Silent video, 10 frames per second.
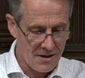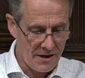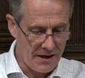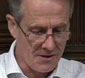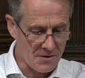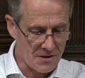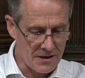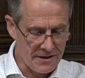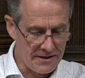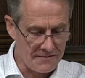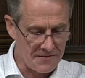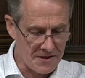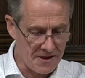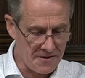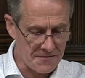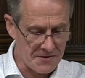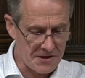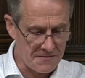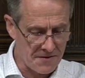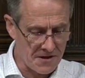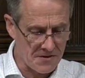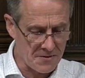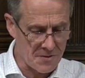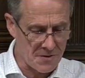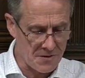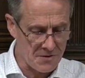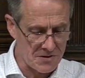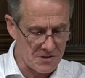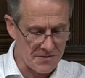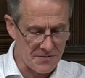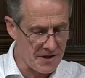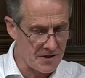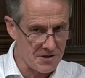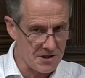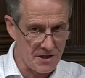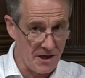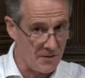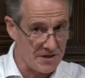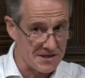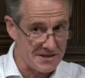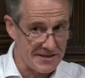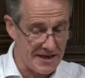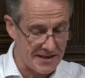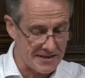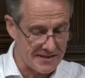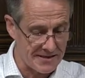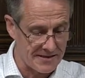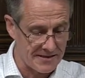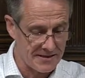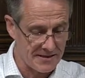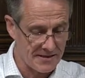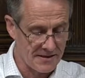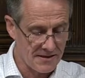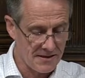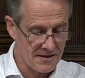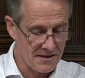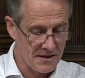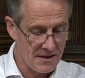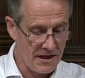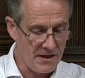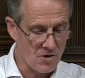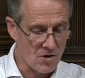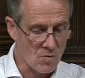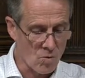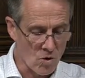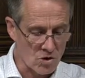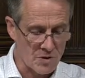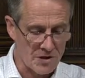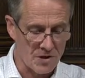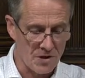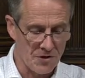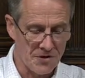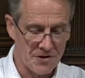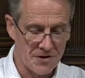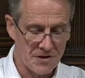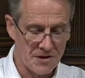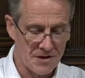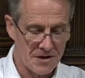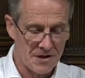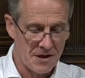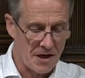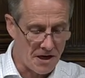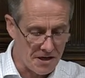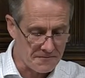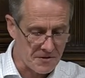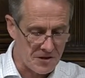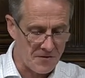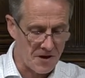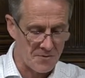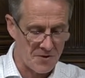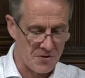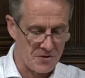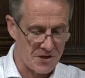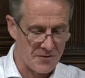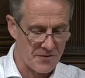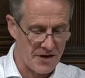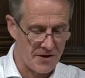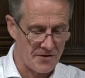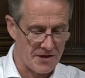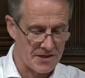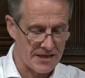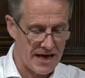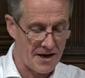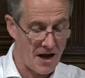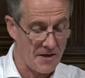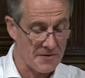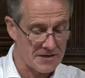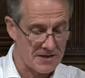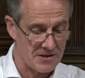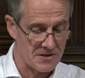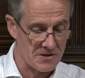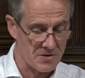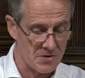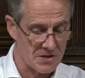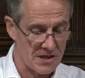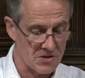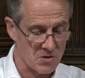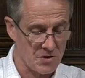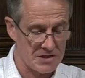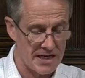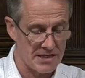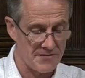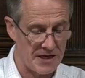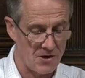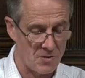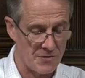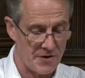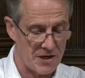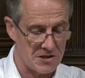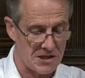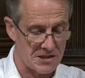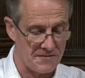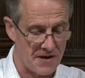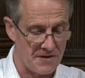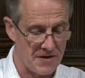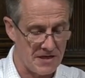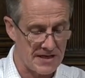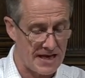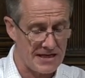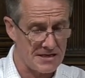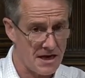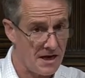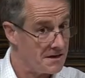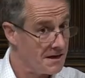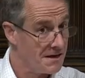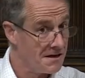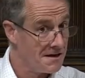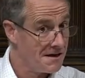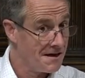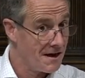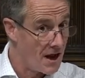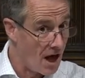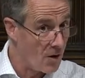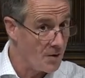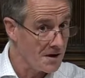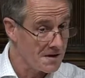Enoch lived after he had fathered Methuselah three hundred... No, it doesn't say that, does it? Enoch walked with God after he had fathered Methuselah three hundred years and had other sons and daughters. Thus all the days of Enoch were three hundred sixty-five years, and he died? No.